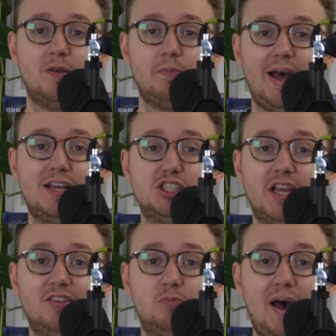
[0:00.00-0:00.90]
badge
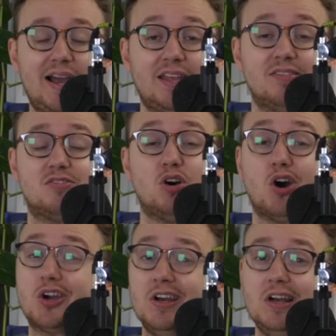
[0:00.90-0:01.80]
is back in
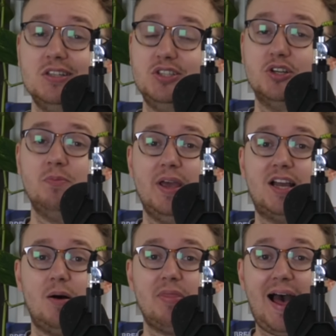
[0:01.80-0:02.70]
stock, so you can pick
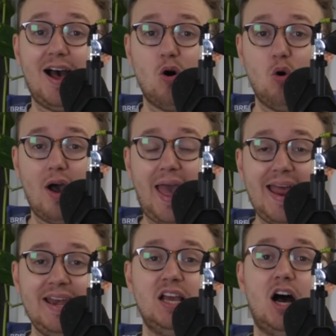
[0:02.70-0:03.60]
up that or
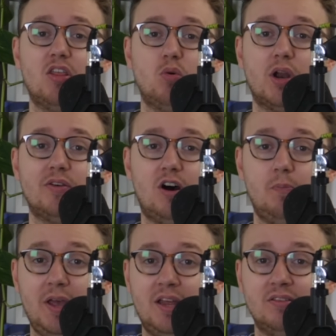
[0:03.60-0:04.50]
any other one of our
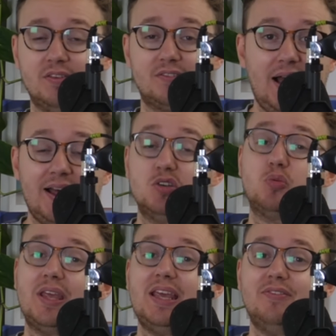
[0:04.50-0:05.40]
pins, and
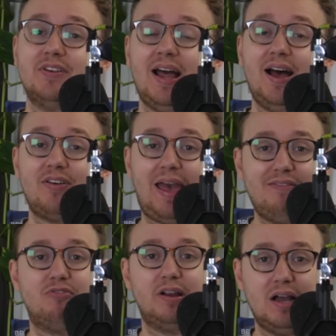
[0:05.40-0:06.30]
we even have
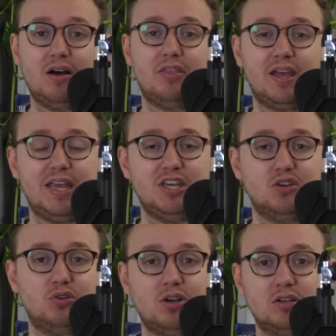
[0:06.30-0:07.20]
every other
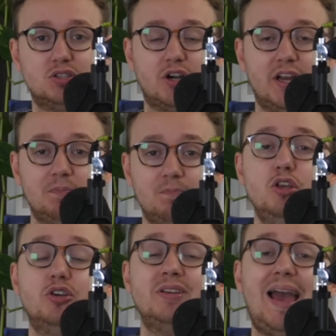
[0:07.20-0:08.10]
EU country.
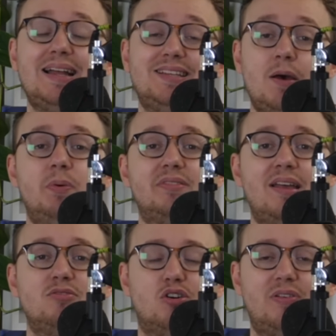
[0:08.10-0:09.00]
You can get
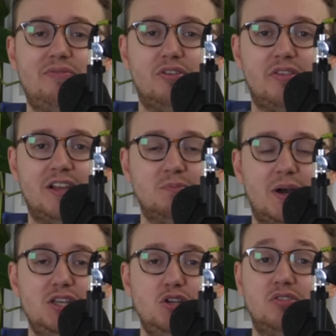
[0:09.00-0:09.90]
10% off everything by
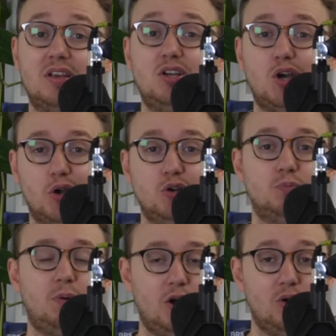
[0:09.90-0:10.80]
using code
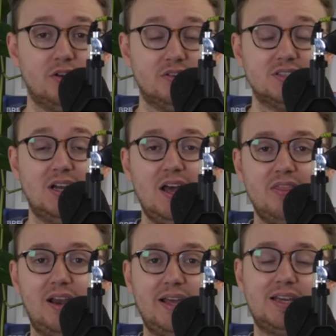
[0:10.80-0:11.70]
POLAND.
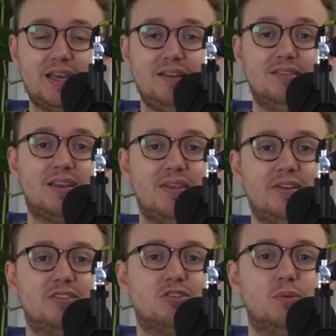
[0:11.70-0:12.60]
The link is in the
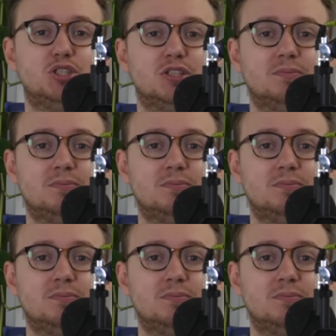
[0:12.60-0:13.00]
description.